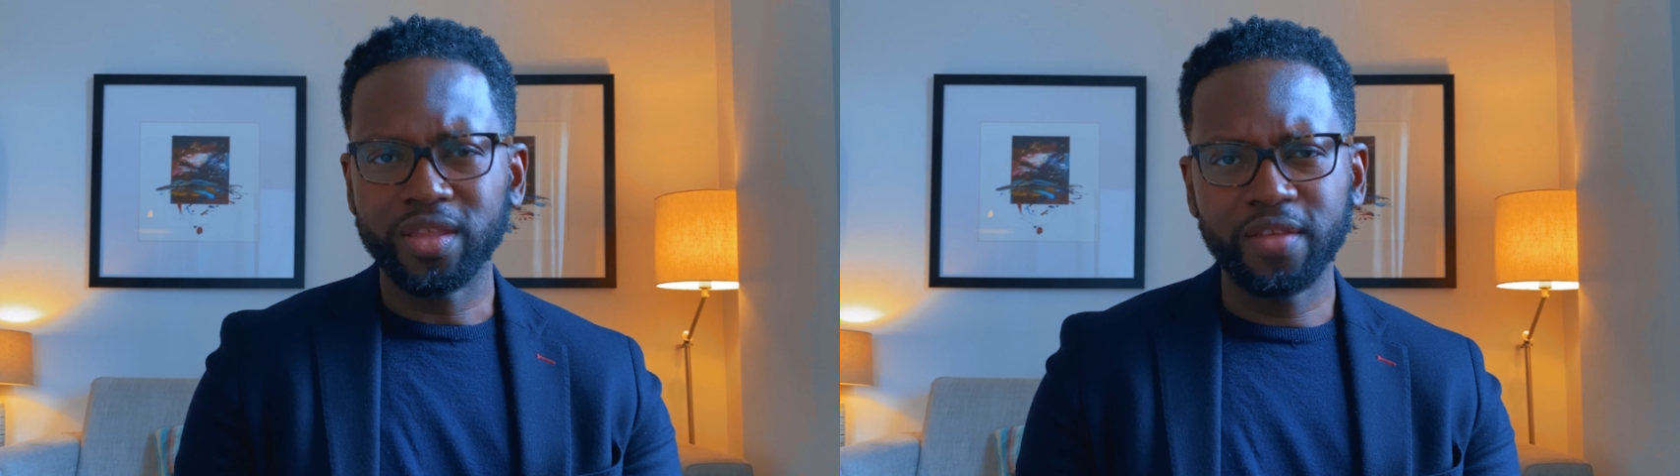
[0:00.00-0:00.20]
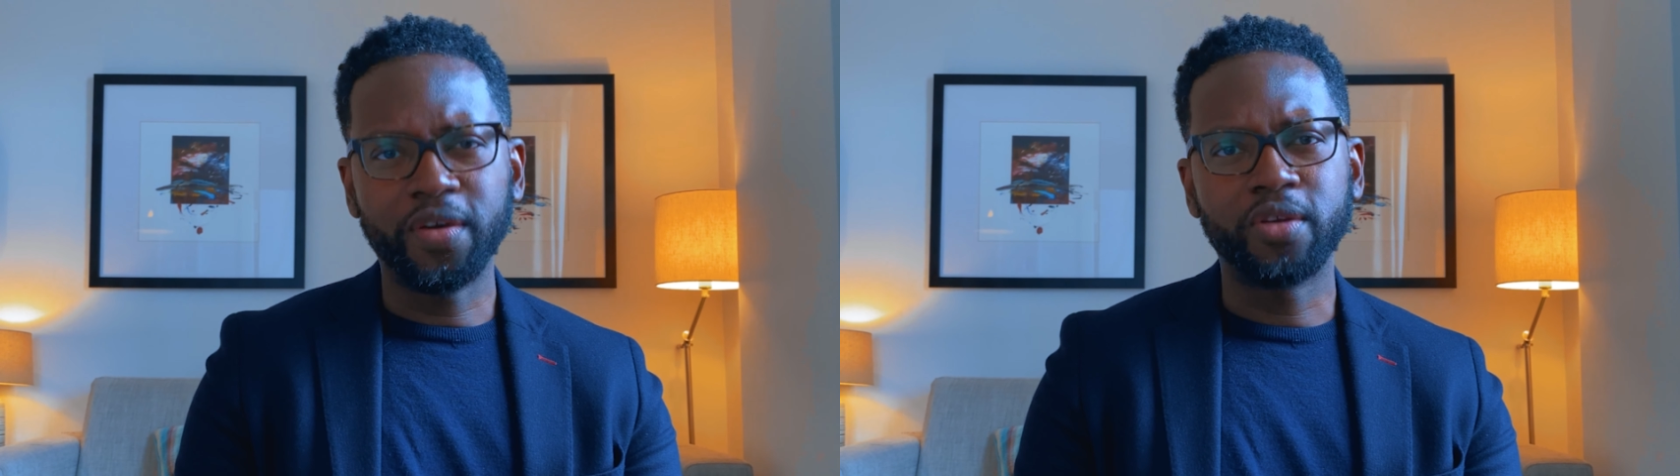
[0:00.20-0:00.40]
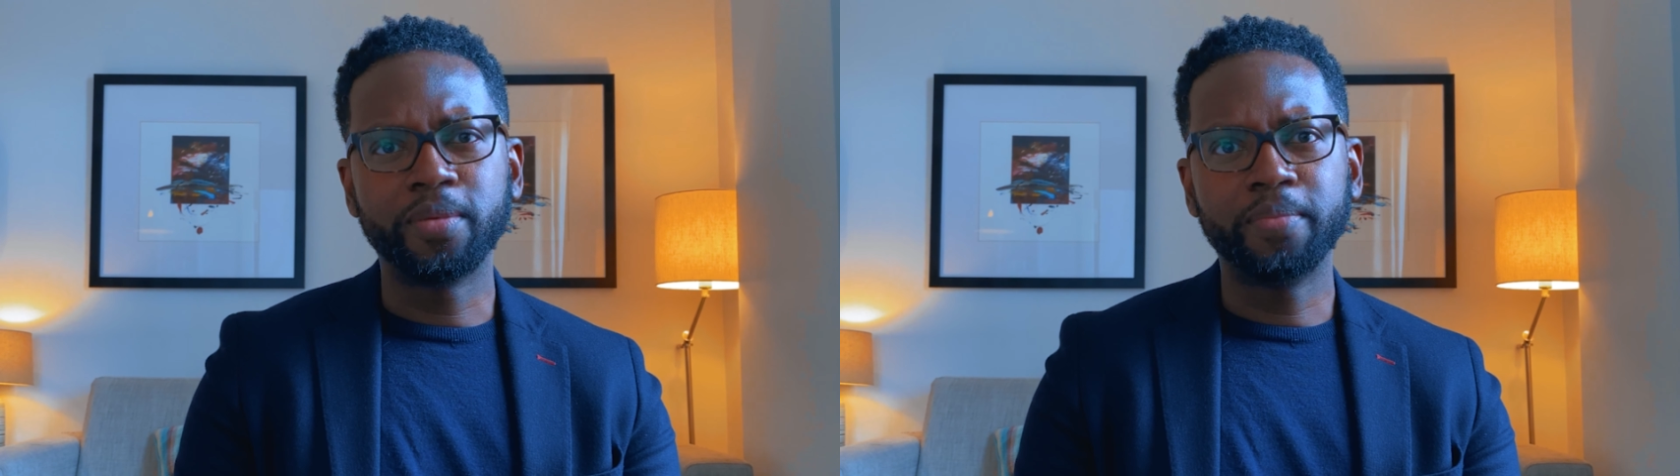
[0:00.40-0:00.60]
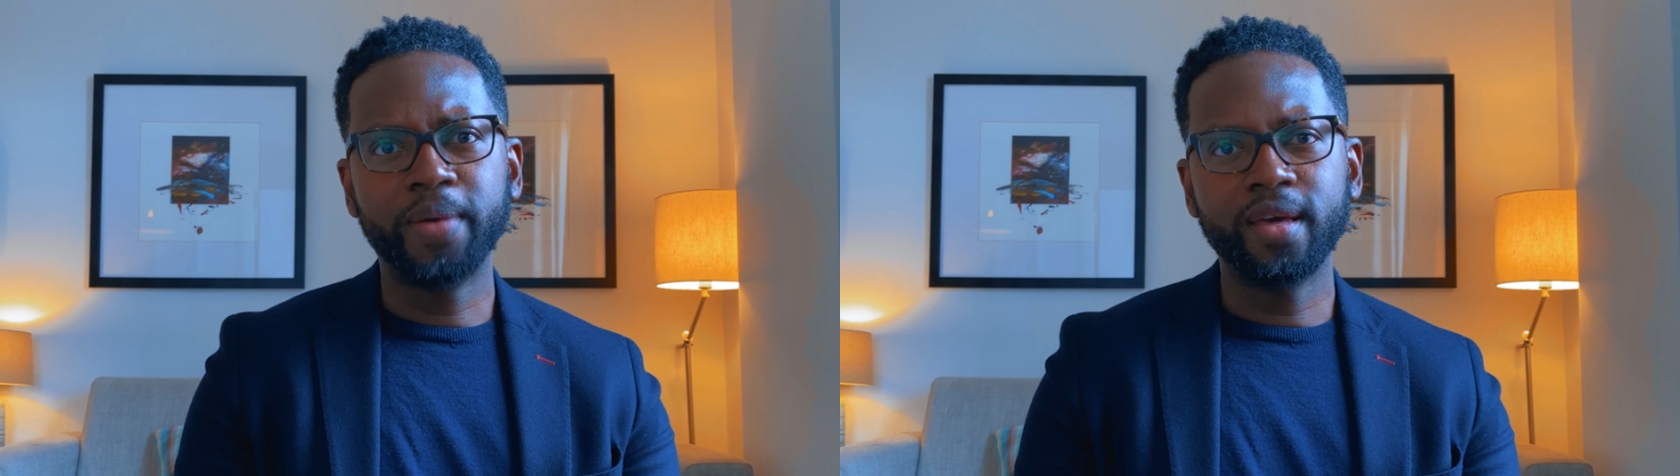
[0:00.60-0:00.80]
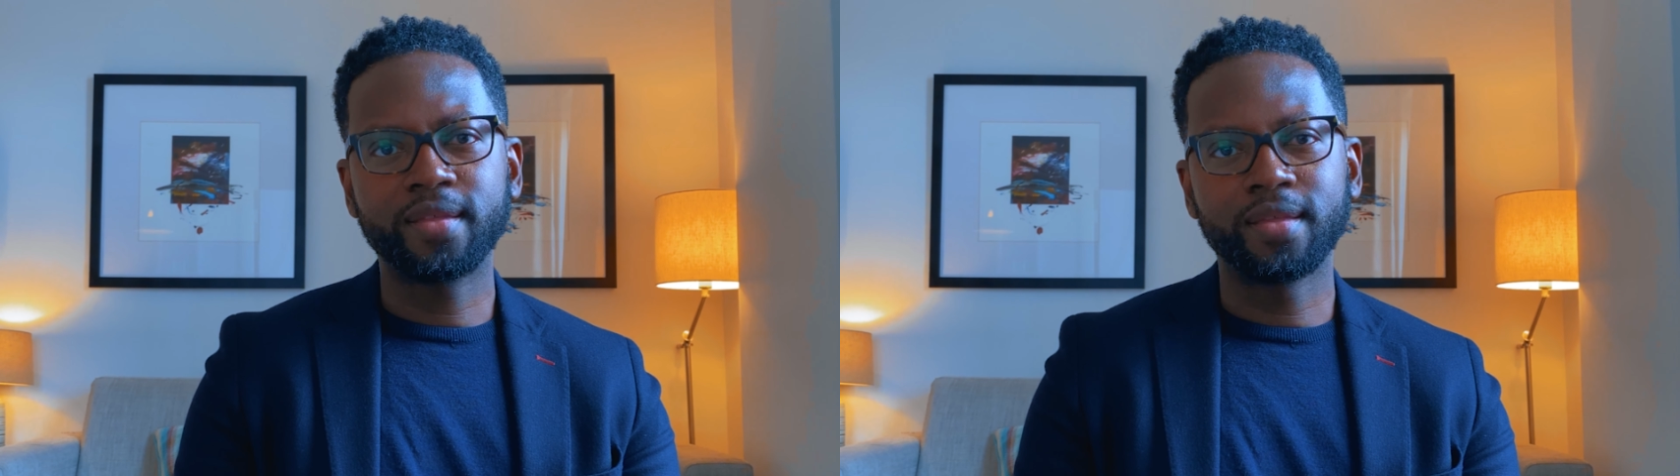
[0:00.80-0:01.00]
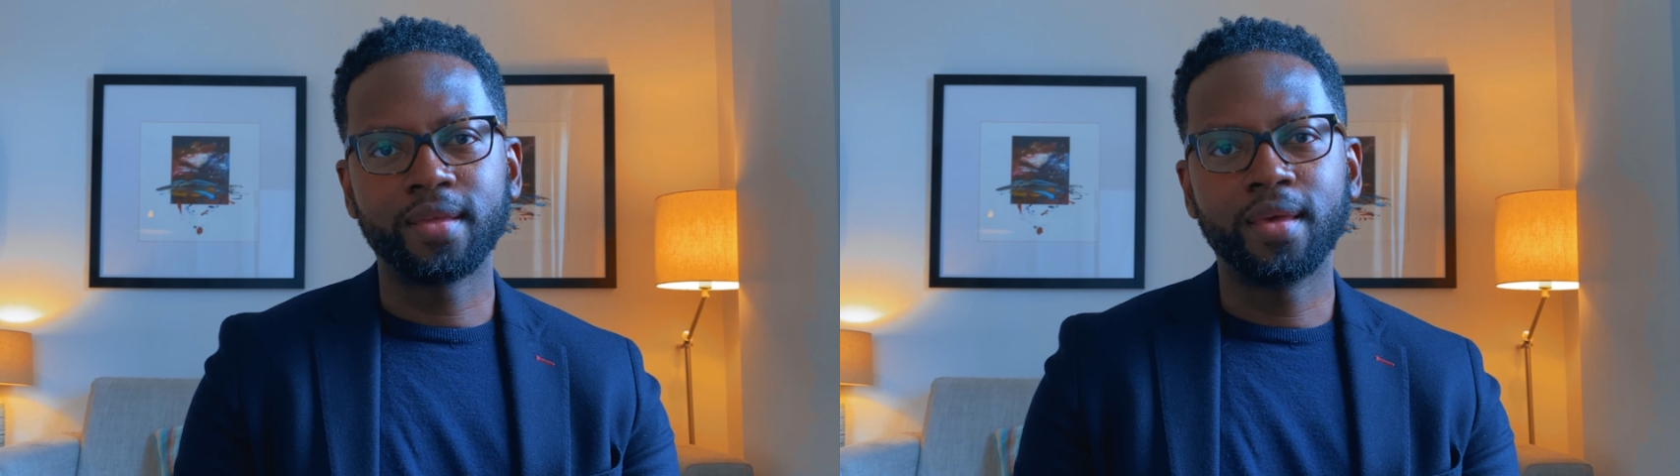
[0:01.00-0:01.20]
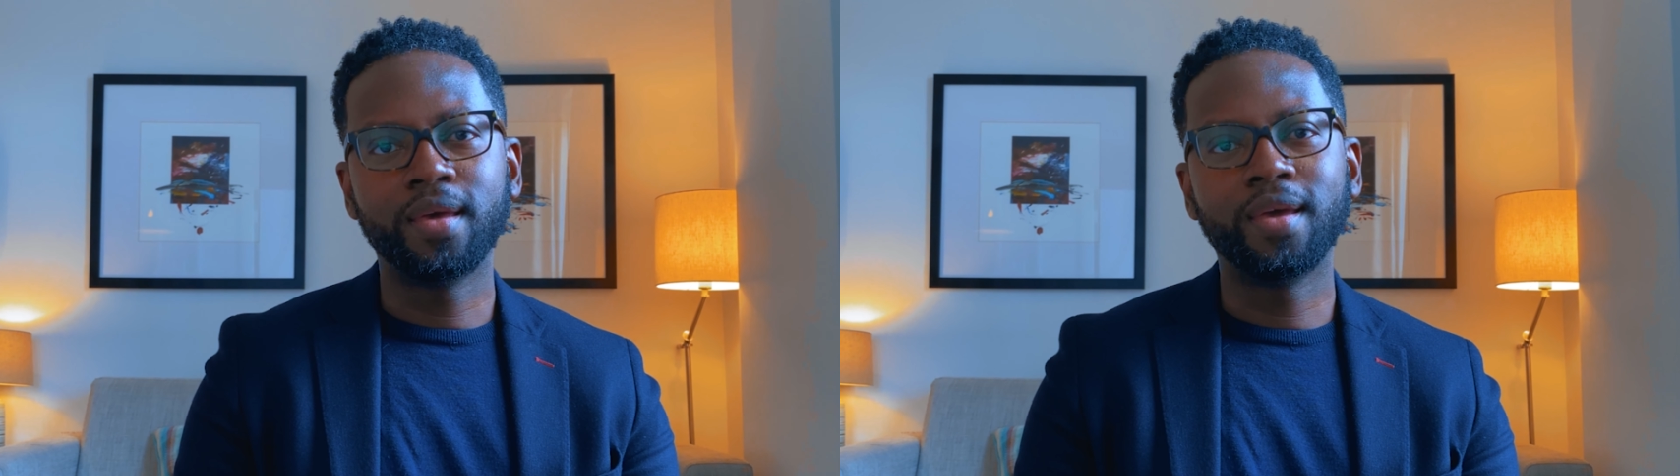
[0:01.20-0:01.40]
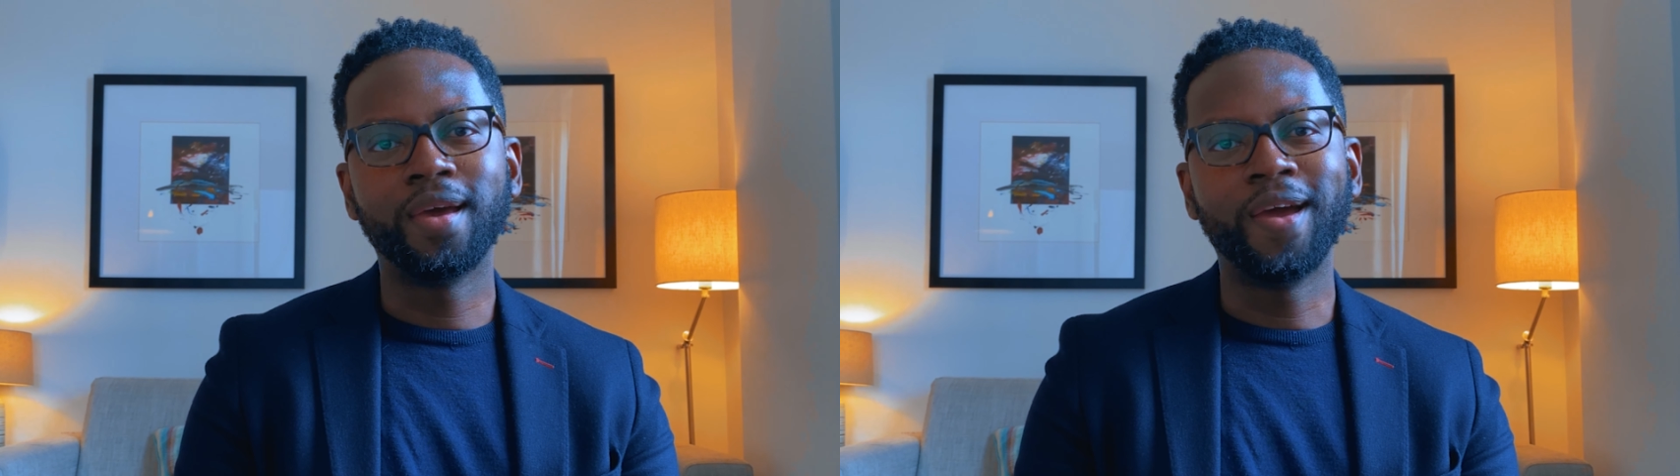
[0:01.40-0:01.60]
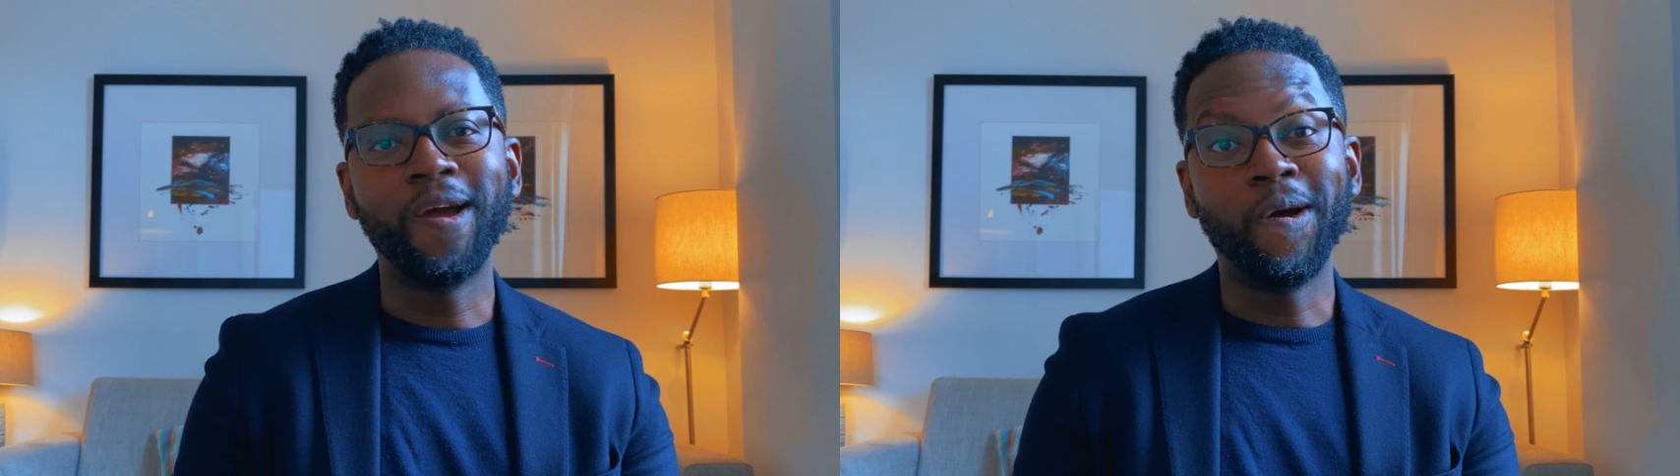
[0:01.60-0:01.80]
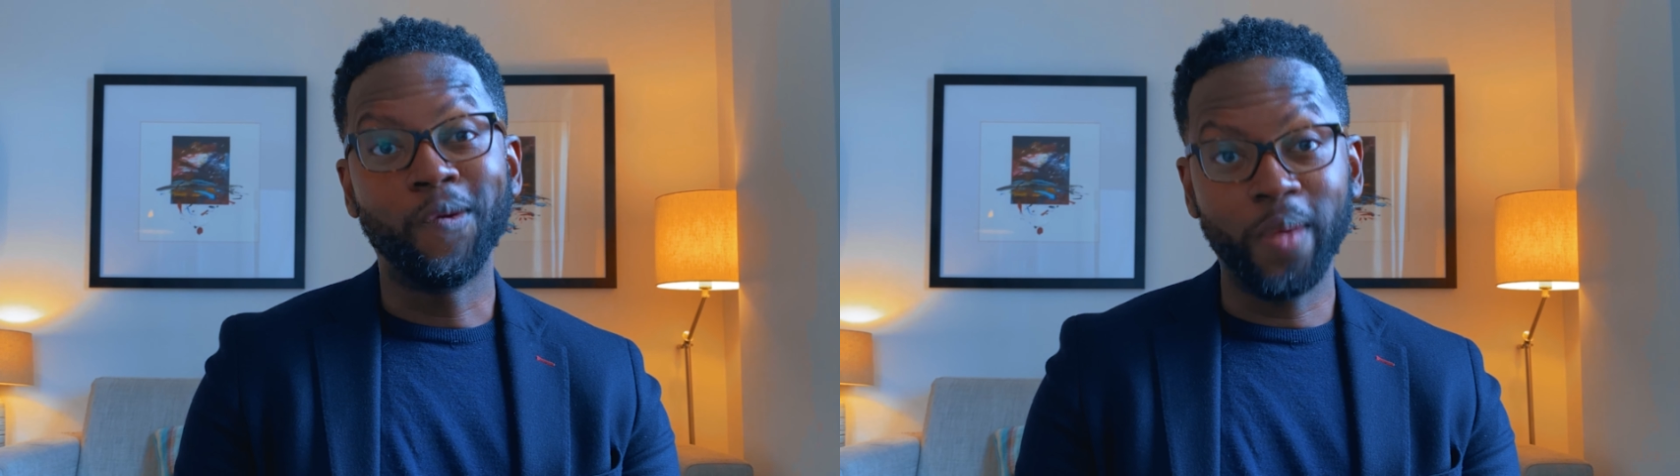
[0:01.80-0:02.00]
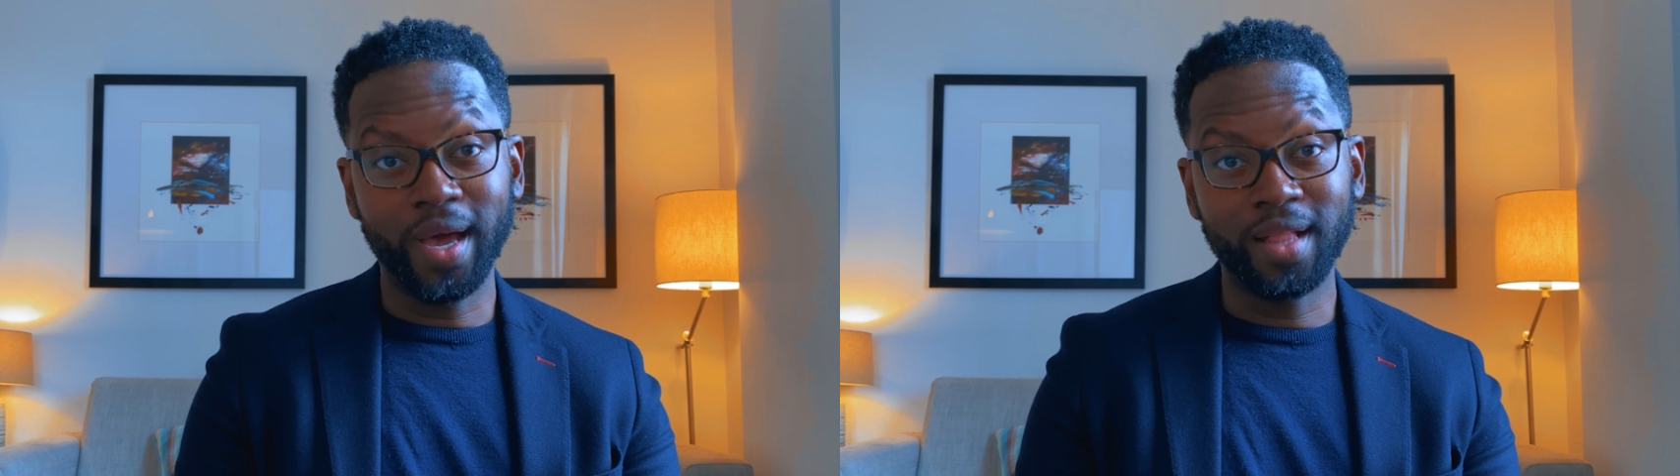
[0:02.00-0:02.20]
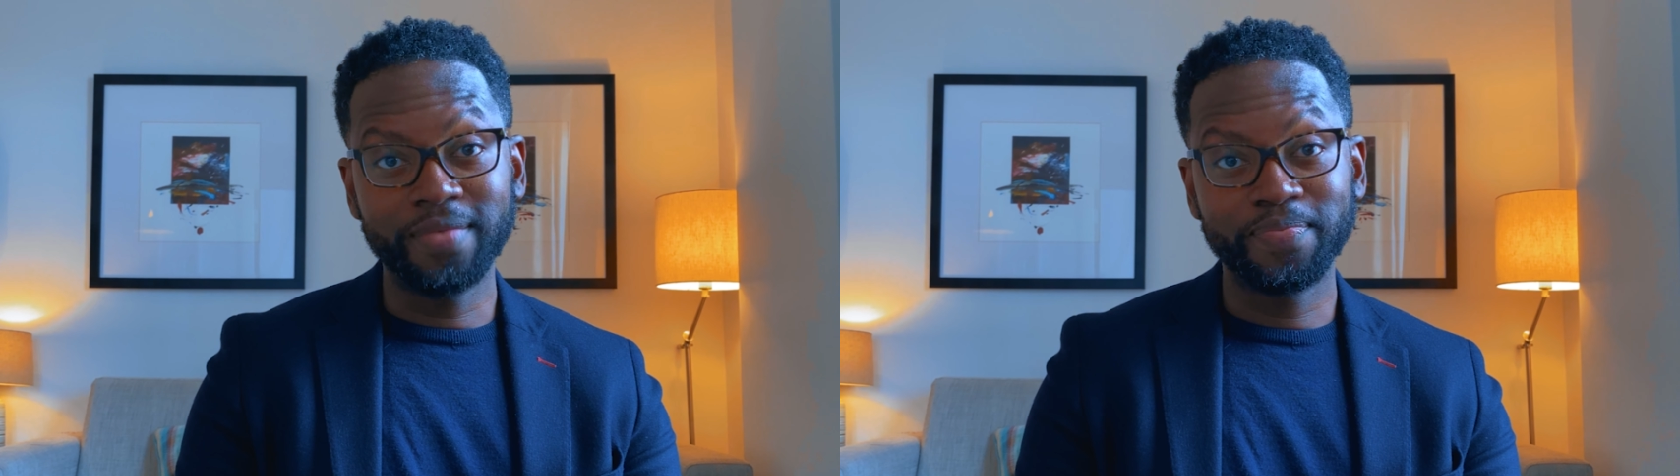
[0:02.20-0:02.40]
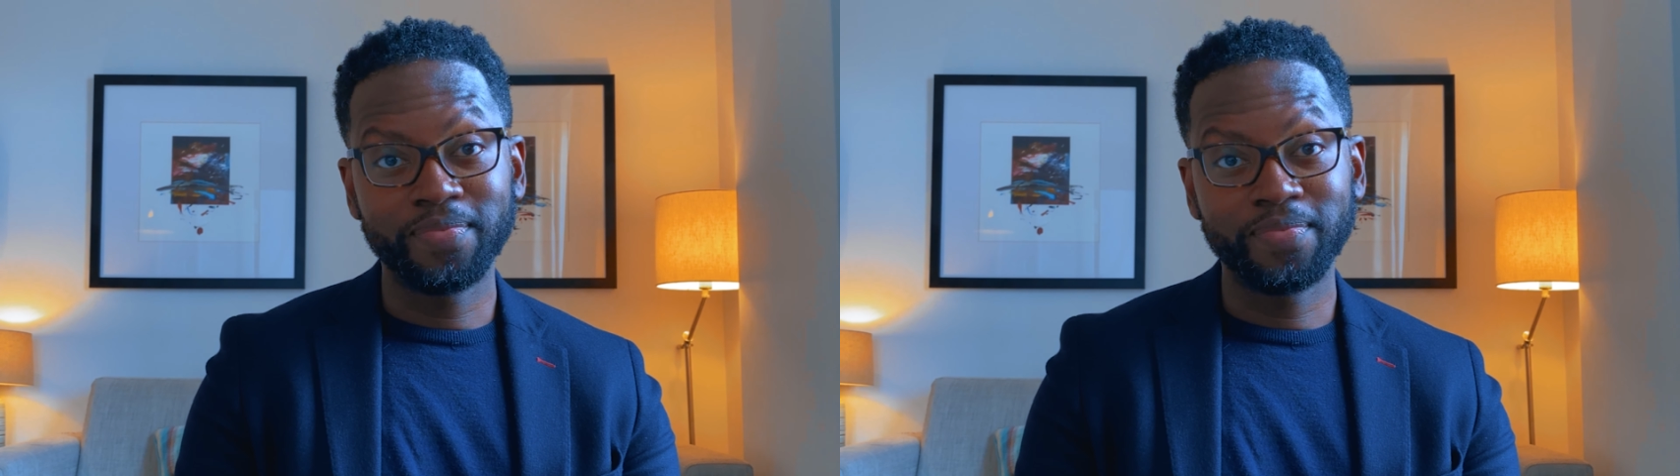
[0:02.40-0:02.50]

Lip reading: a vulnerable person? Well,